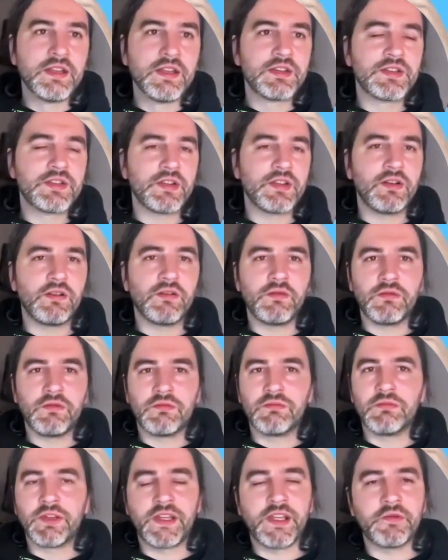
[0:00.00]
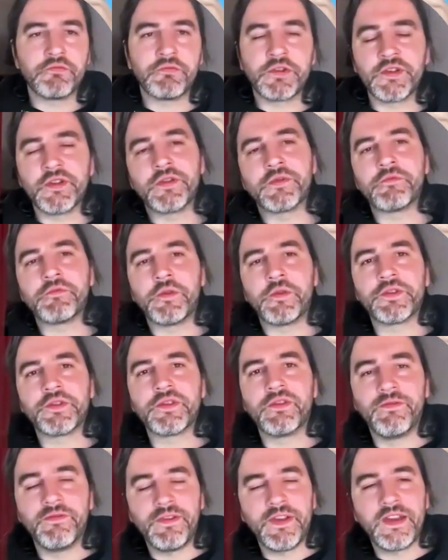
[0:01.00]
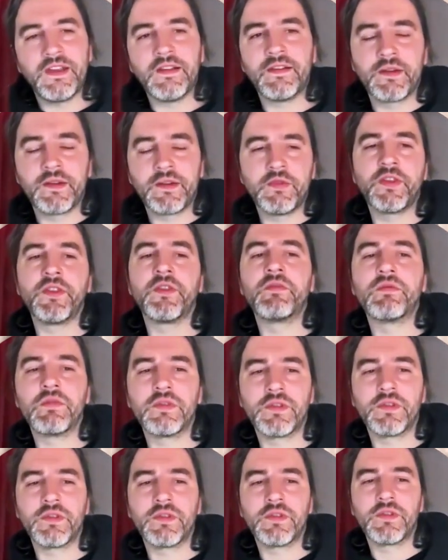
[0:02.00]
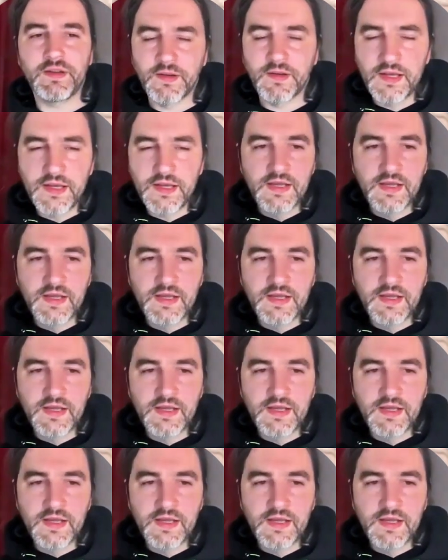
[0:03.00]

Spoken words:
So again, we don't want to fail them on the wrong thing.